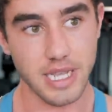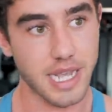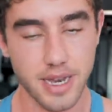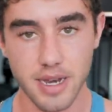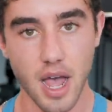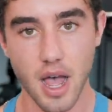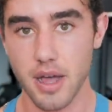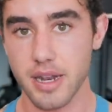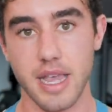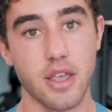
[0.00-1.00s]
Hit it
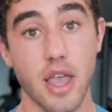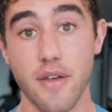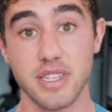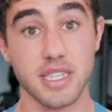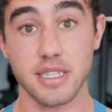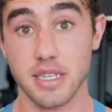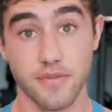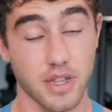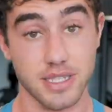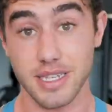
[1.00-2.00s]
hard, get your heavy sets in
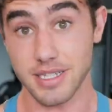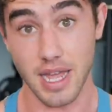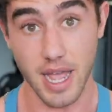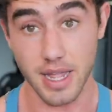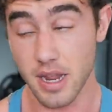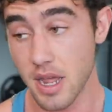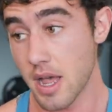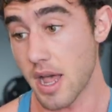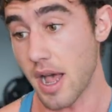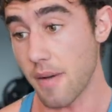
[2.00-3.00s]
for like 6 to
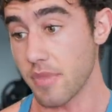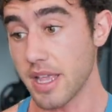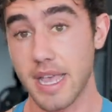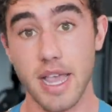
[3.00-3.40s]
8.